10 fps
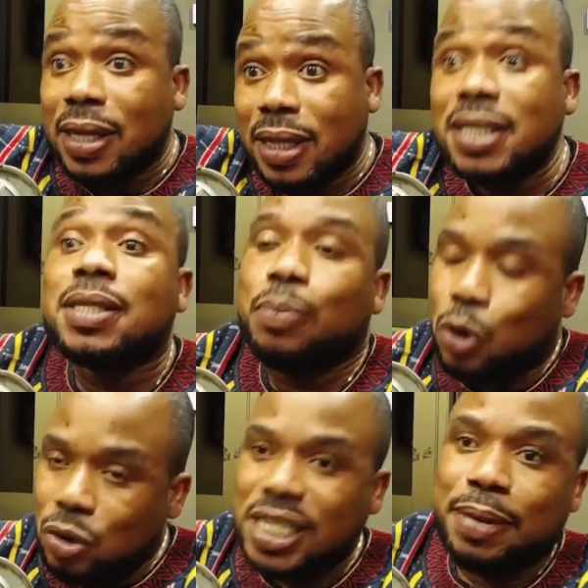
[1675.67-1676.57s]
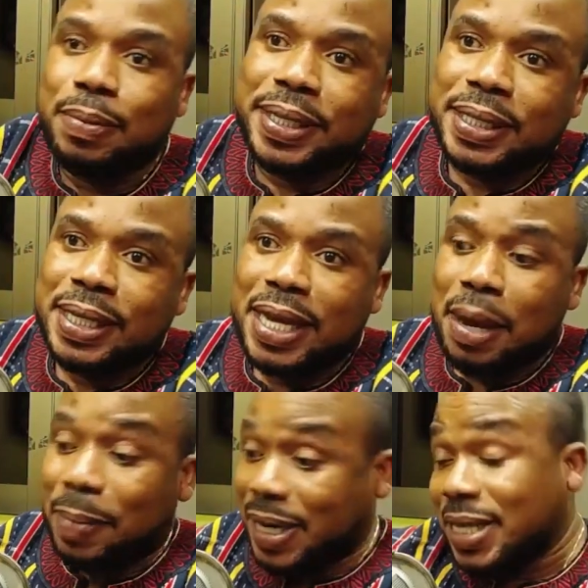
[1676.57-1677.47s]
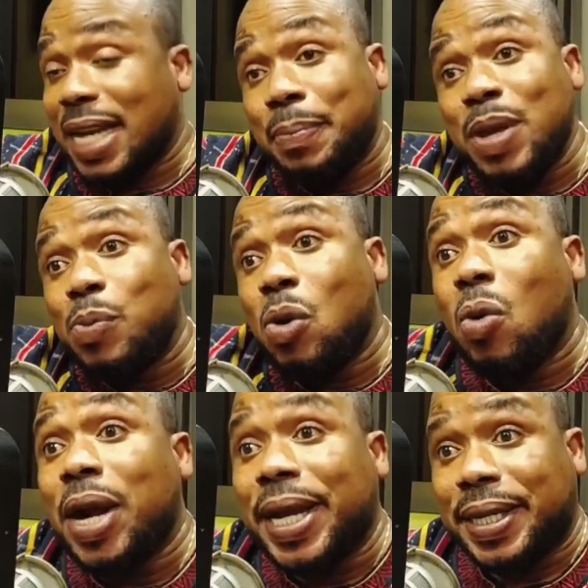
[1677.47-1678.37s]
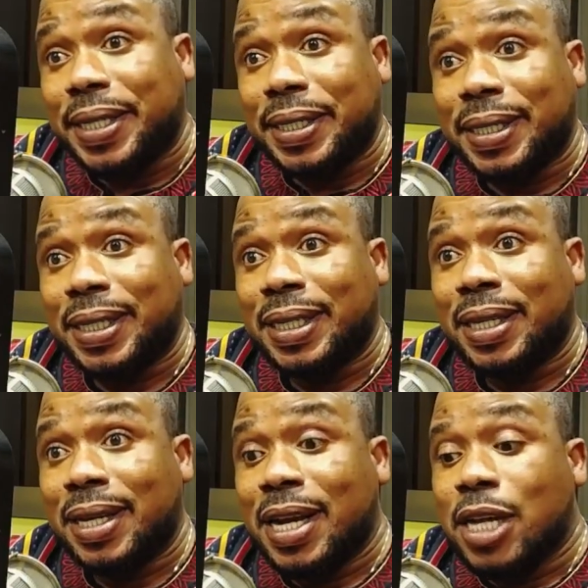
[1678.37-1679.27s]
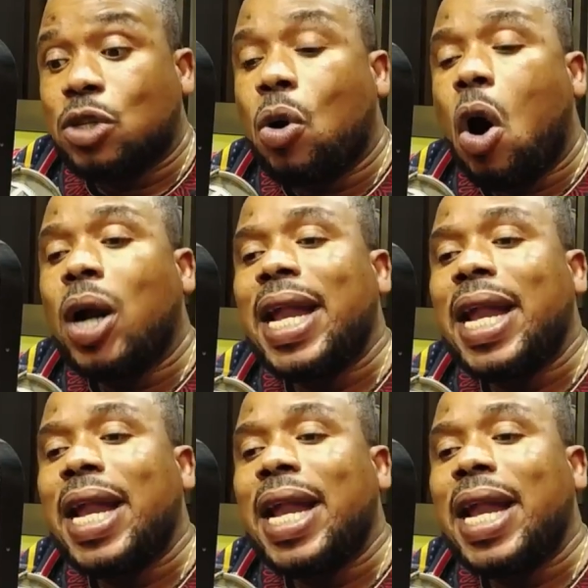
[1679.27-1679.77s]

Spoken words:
This is Bono chairman. But these are people working. So all